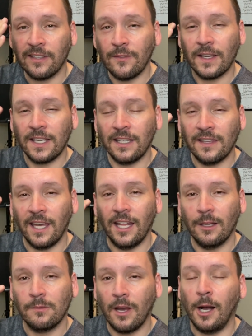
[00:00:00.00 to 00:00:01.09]
And if I get
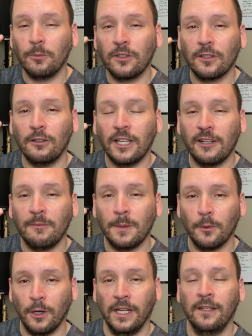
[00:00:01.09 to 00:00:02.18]
that obstacle out of my
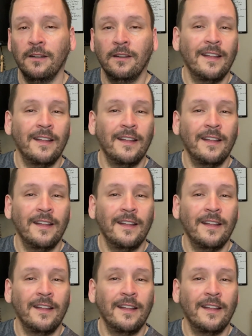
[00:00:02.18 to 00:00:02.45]
brain,